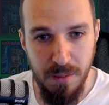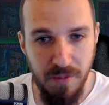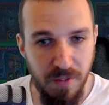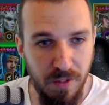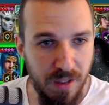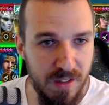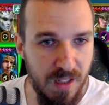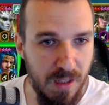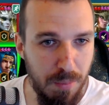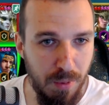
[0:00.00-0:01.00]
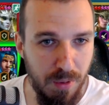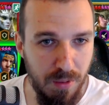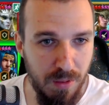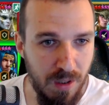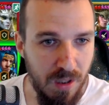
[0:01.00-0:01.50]
For
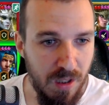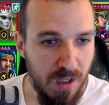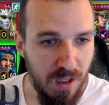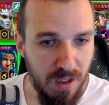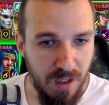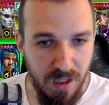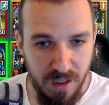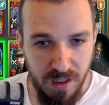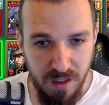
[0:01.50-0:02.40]
example, like